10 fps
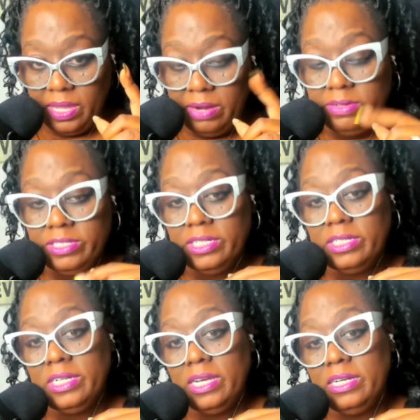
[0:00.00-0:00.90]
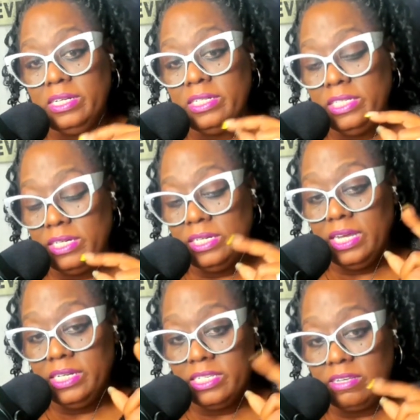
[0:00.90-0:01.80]
Her Jedediah
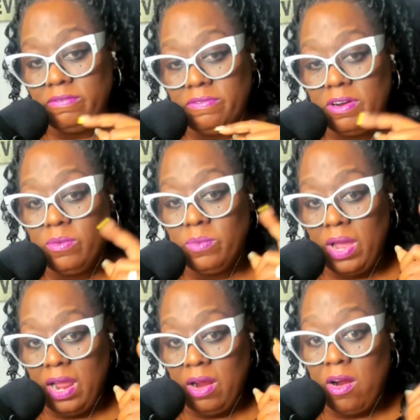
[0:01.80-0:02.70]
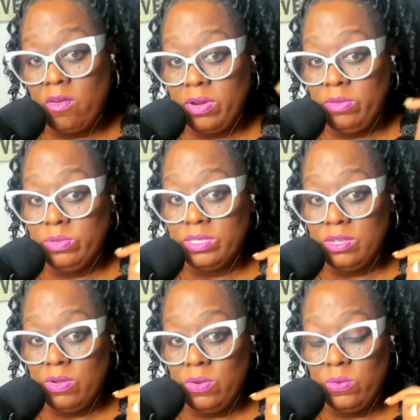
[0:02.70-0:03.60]
just confirmed what I already was
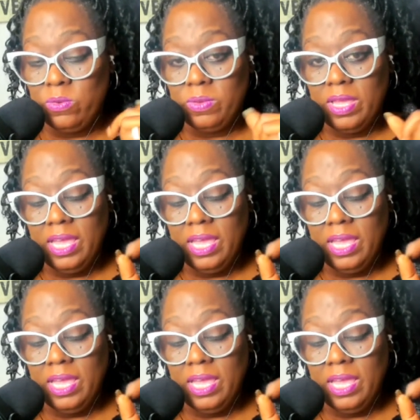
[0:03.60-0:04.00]
told.